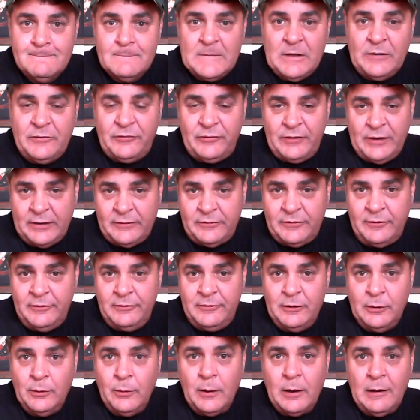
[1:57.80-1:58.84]

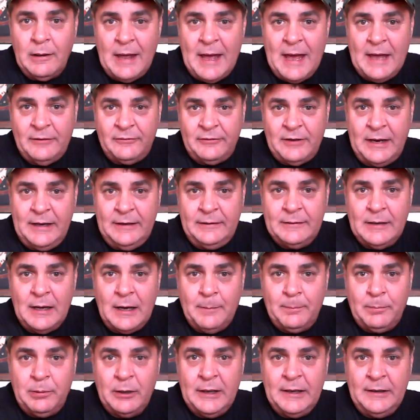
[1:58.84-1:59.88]
6-2 our last 8 top
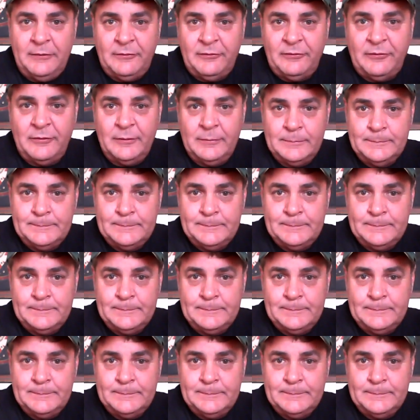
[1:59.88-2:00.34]
place.